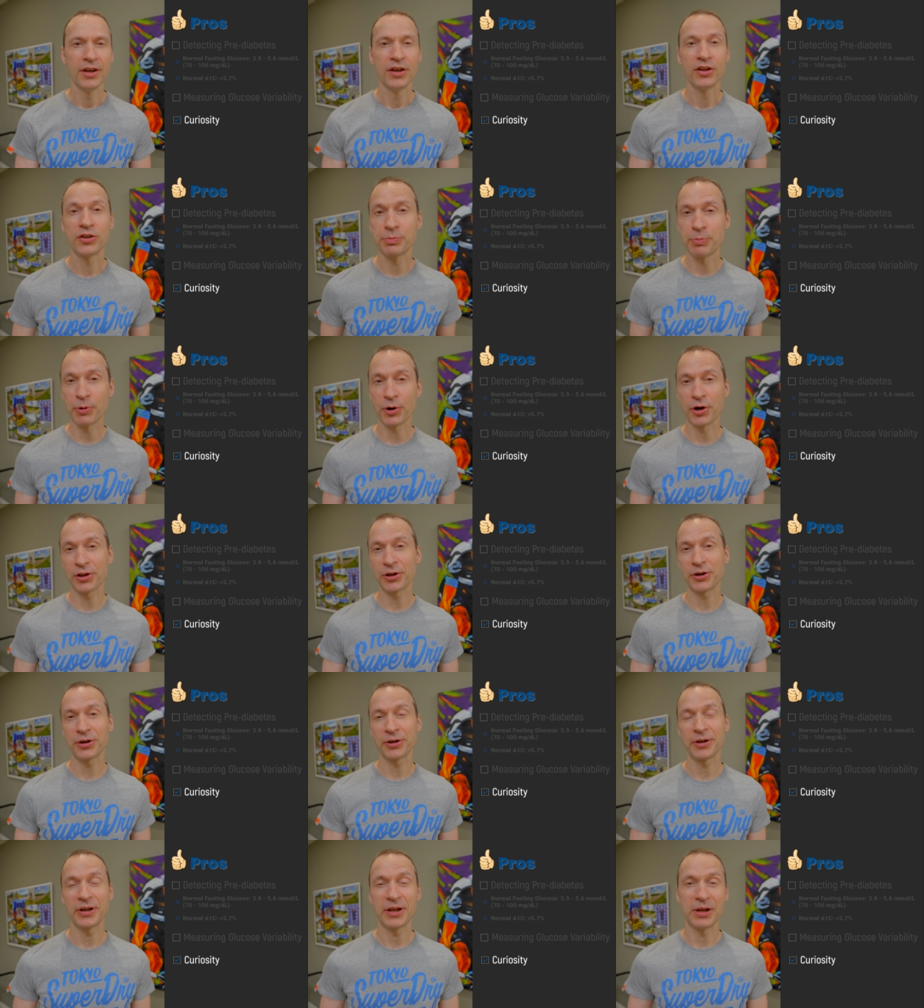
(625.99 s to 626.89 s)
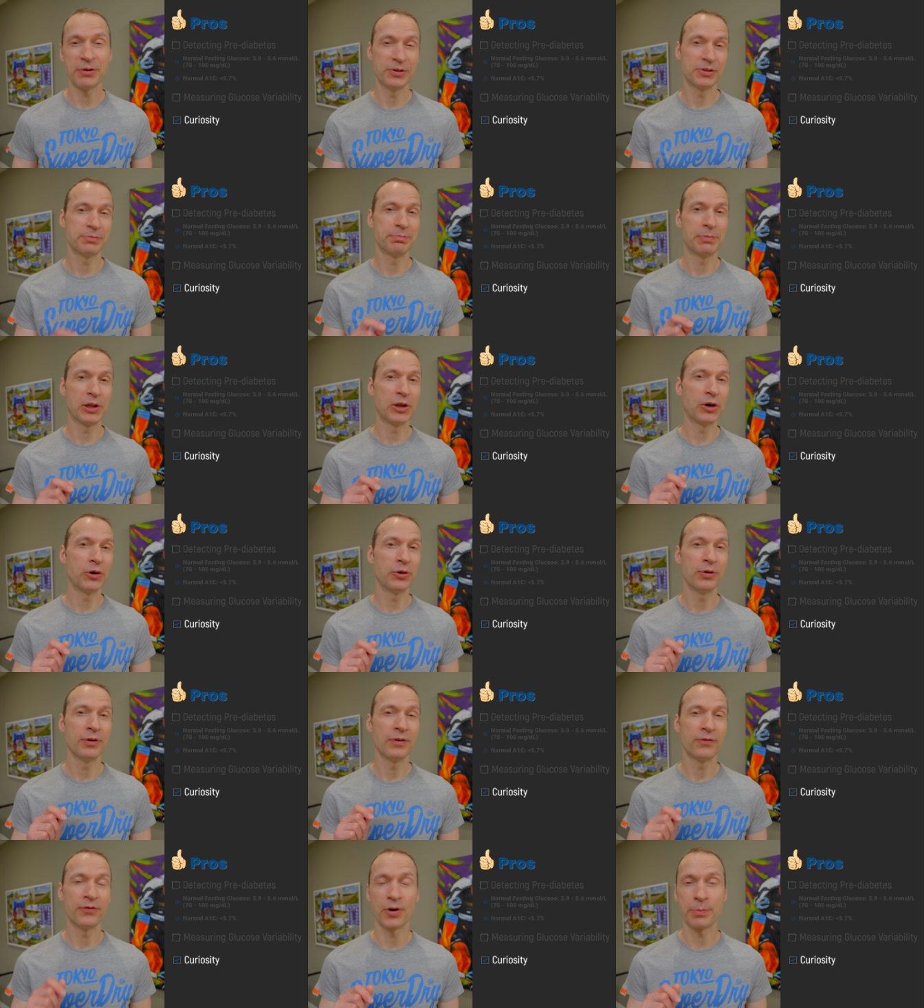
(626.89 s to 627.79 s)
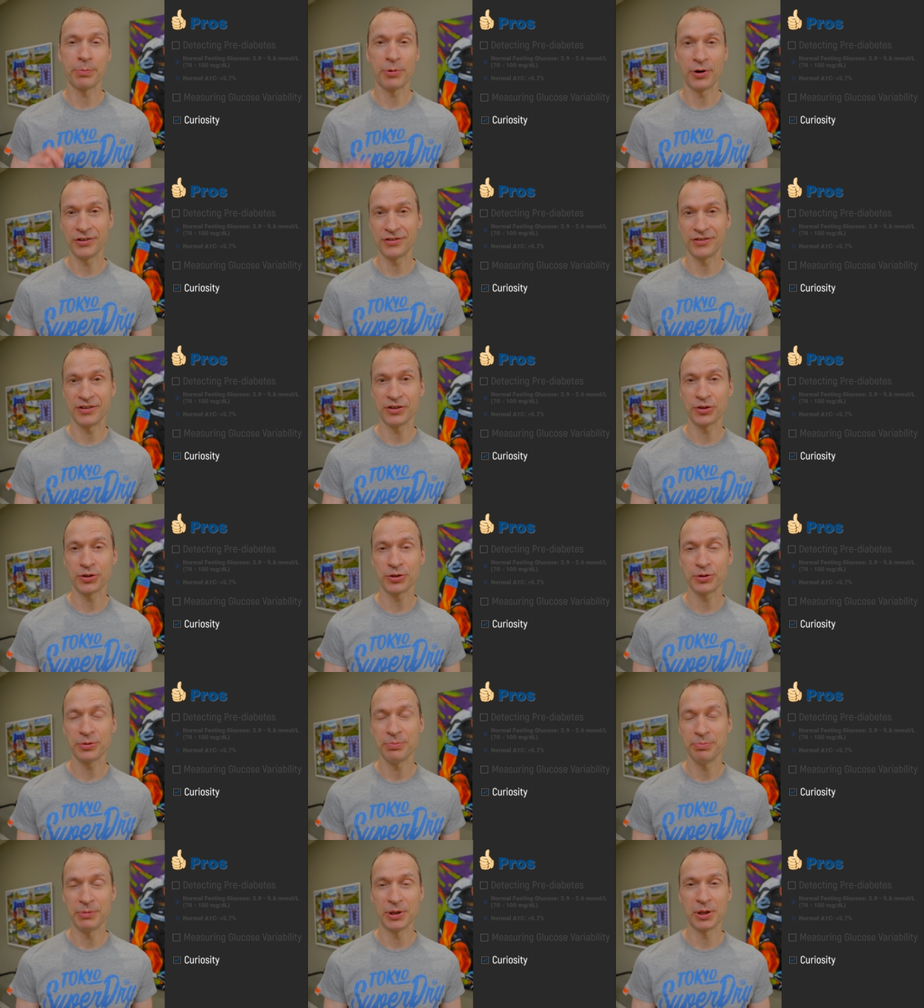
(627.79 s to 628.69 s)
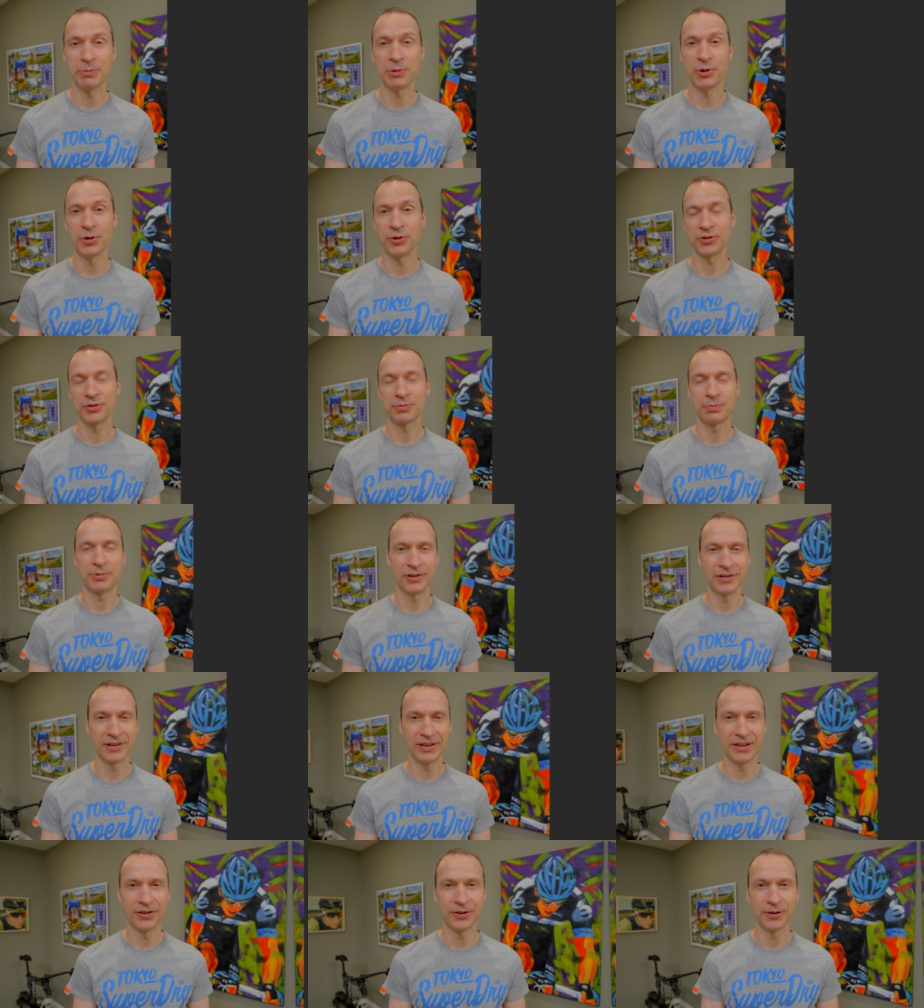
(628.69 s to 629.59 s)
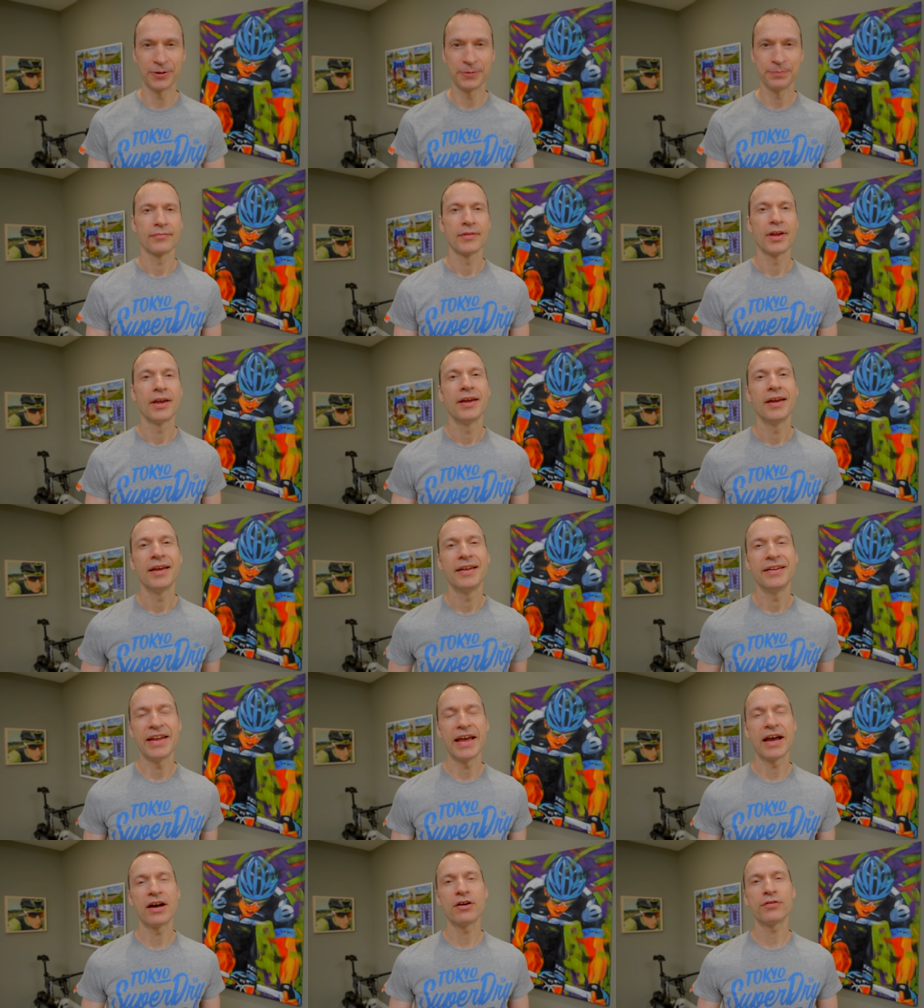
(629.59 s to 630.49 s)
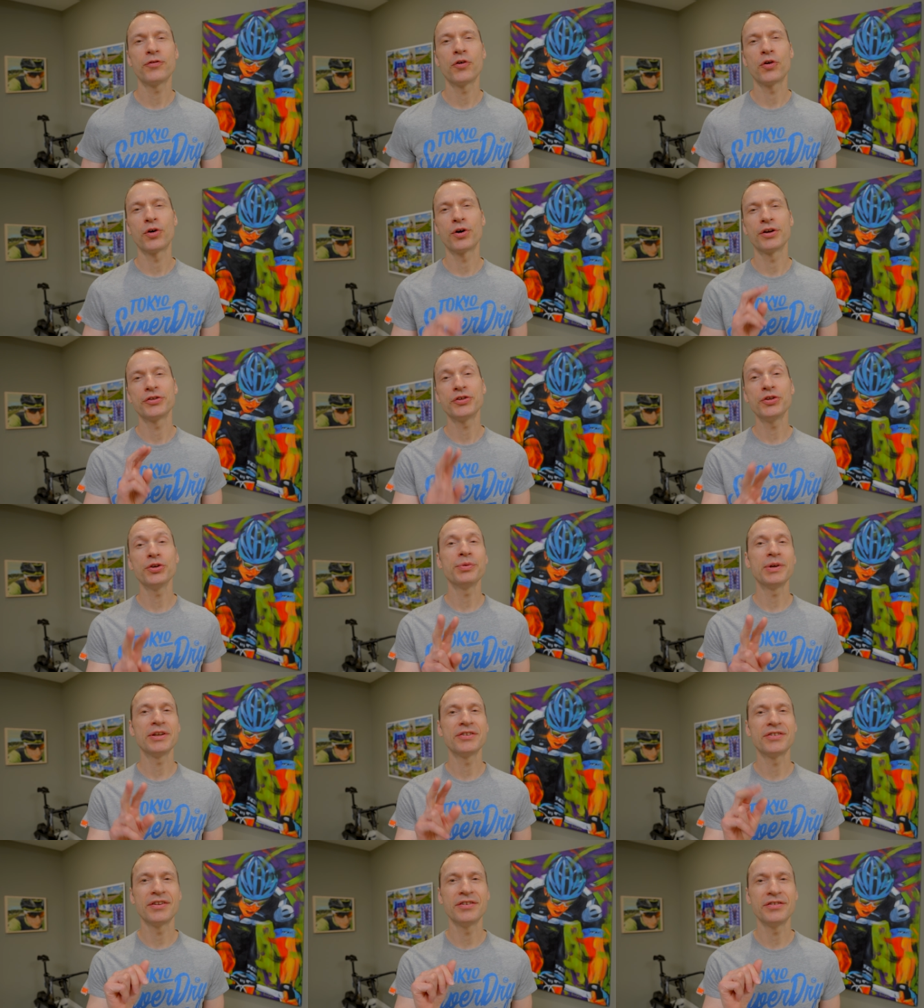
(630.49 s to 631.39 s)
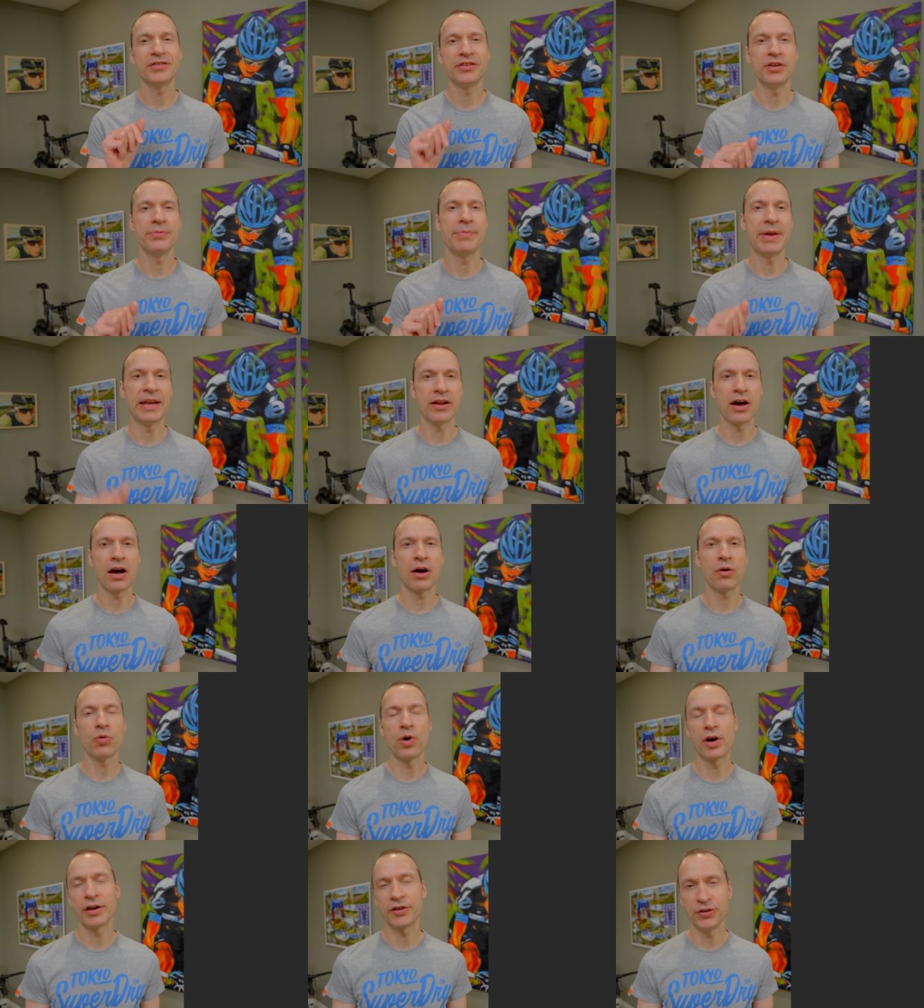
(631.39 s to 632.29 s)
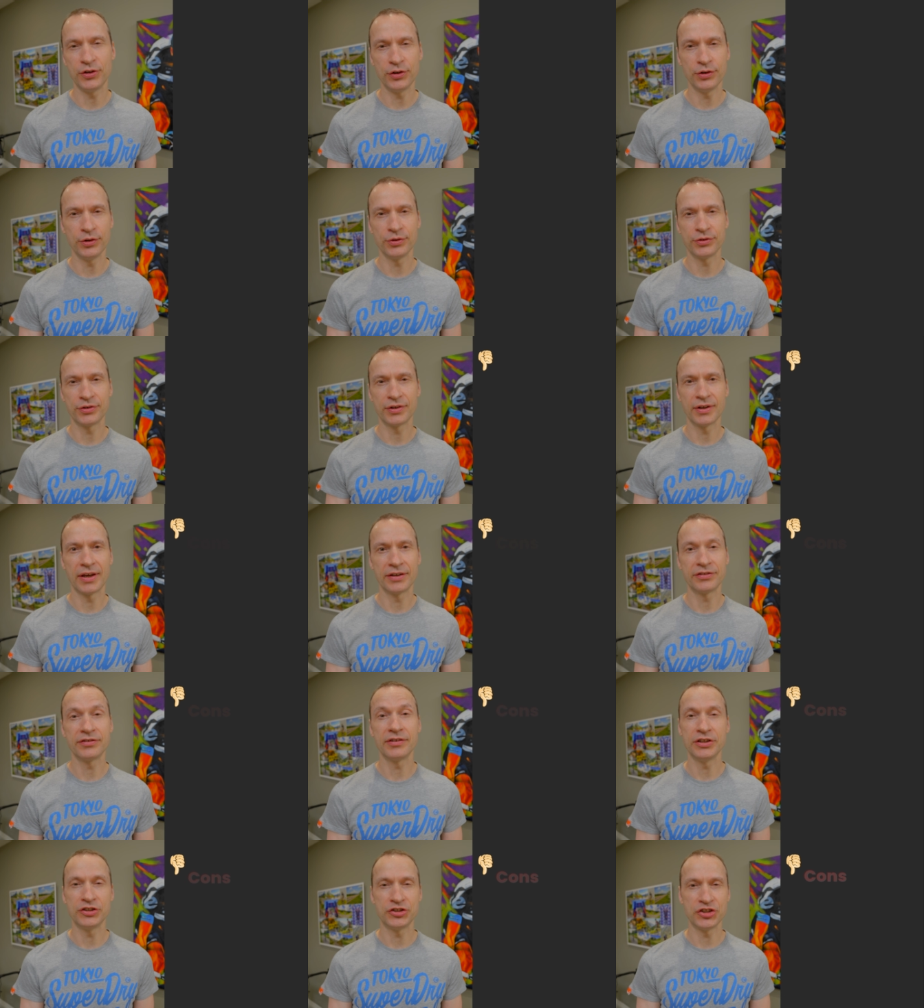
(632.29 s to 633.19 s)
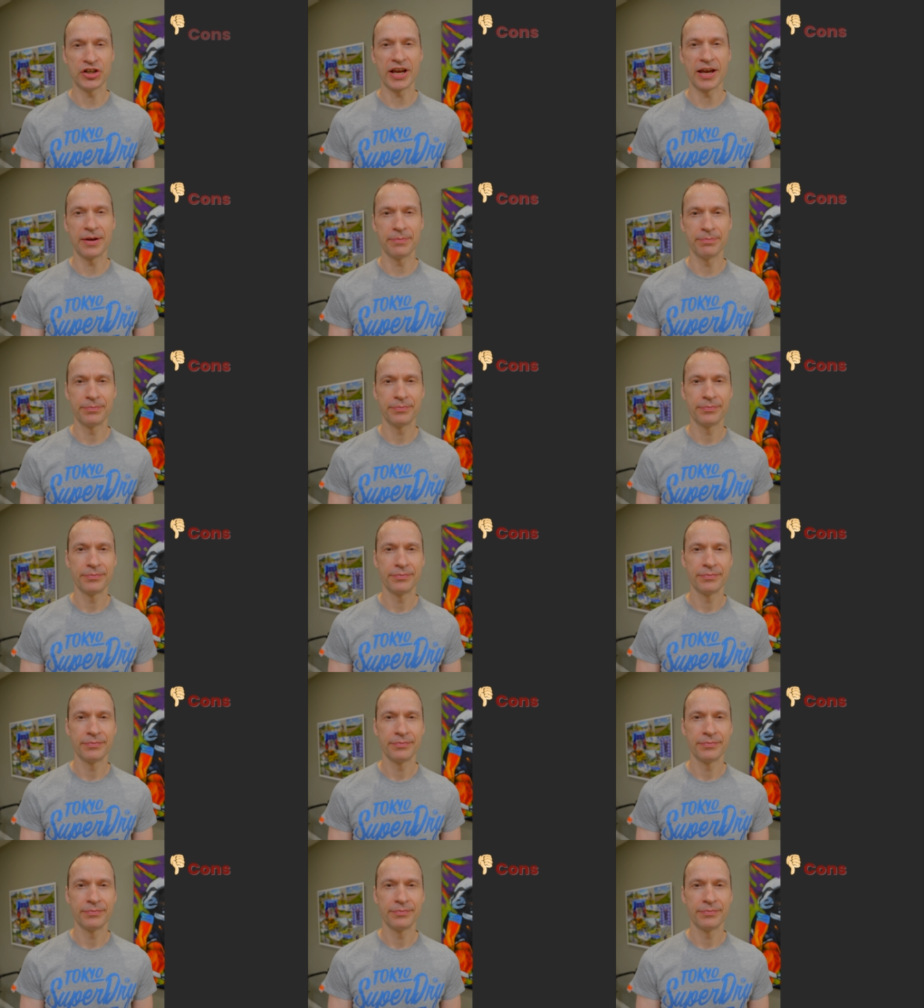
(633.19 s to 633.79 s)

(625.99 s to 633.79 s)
Spoiler, it was below 4.0 millimoles per liter. Now for two reasons you may not want to use a CGM.